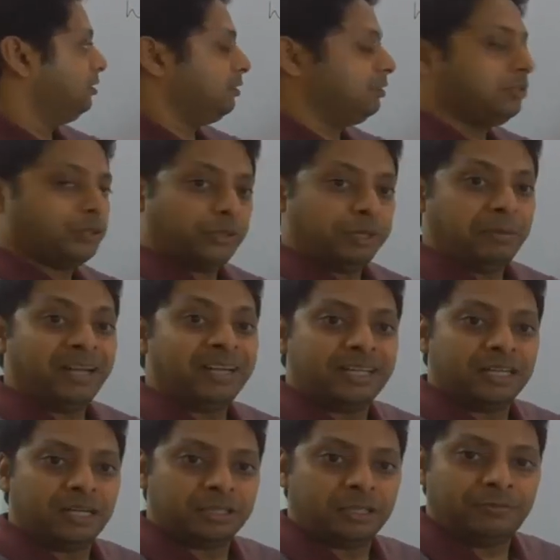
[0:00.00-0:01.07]
so
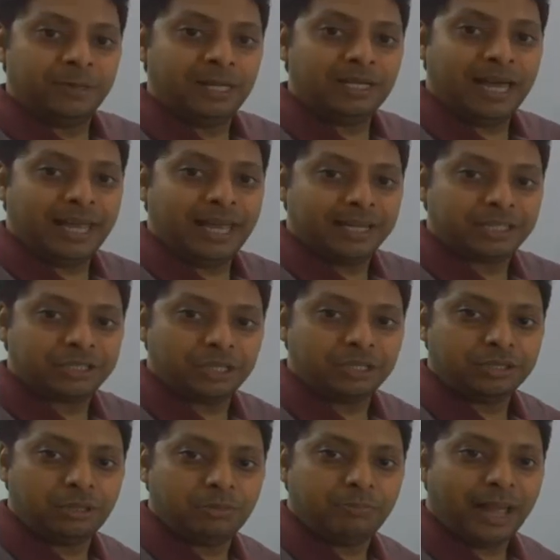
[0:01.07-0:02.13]
depending on the field direction,
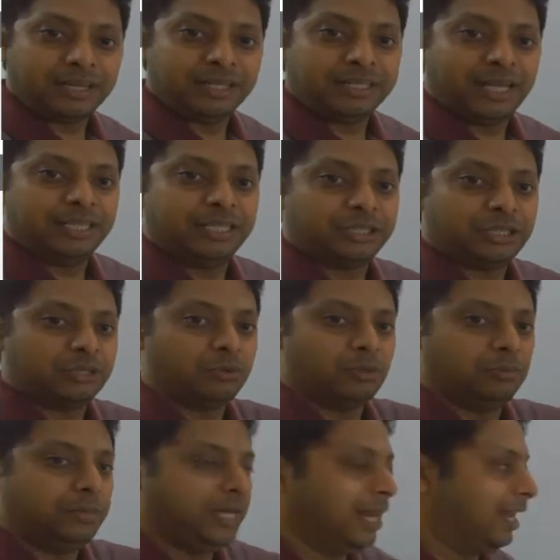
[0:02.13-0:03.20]
the magnetization will
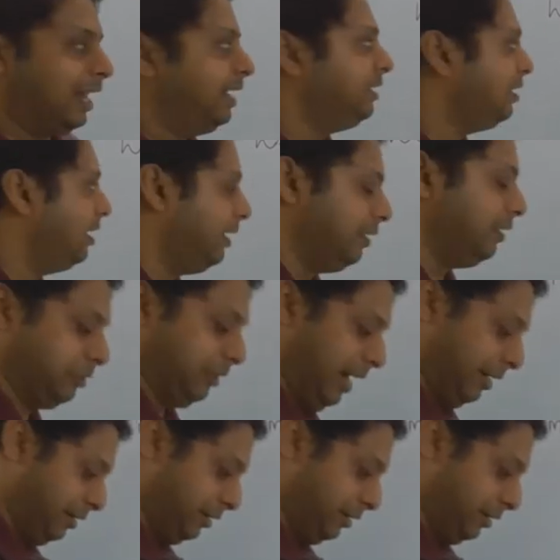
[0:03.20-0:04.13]
be aligned along that.